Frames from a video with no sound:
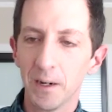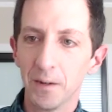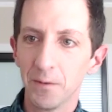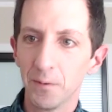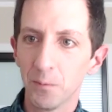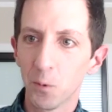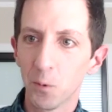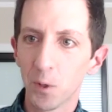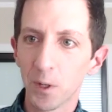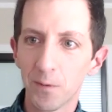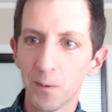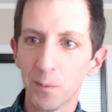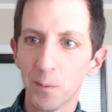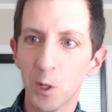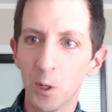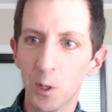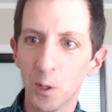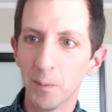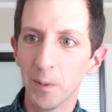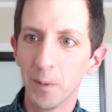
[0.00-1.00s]
work from
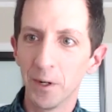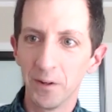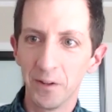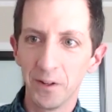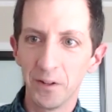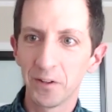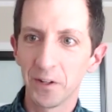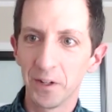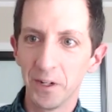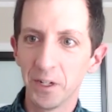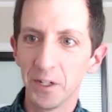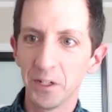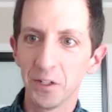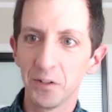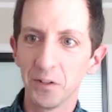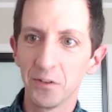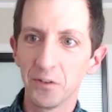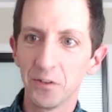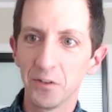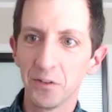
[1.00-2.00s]
home under these
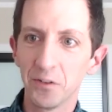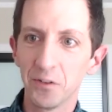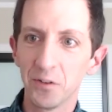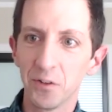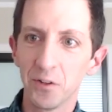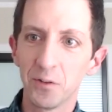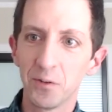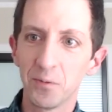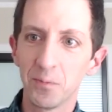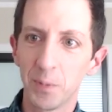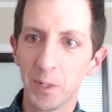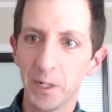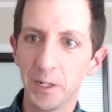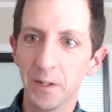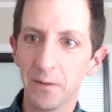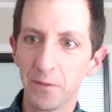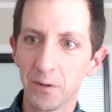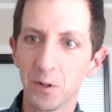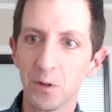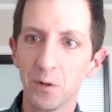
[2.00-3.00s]
conditions is pretty
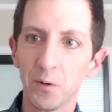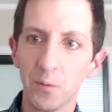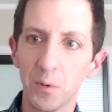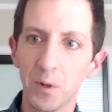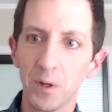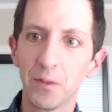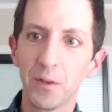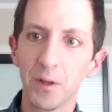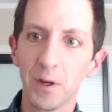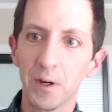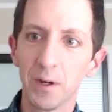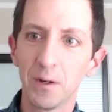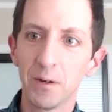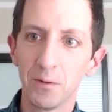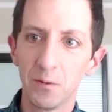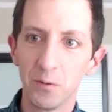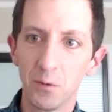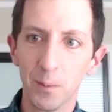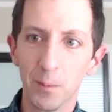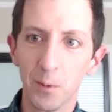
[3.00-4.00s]
difficult with
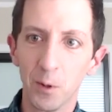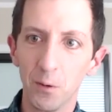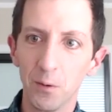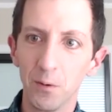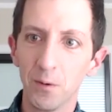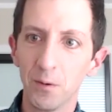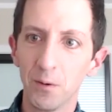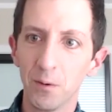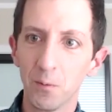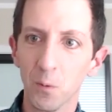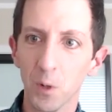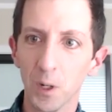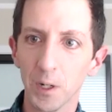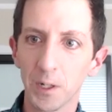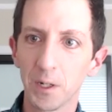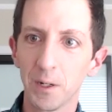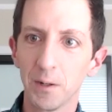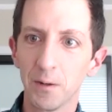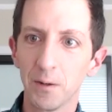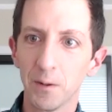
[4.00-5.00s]
normal work
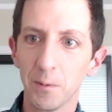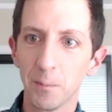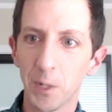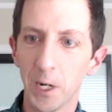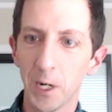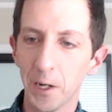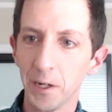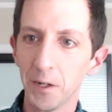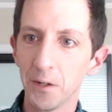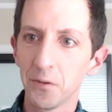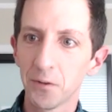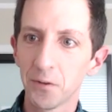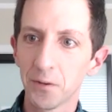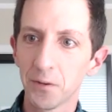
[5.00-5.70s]
priorities.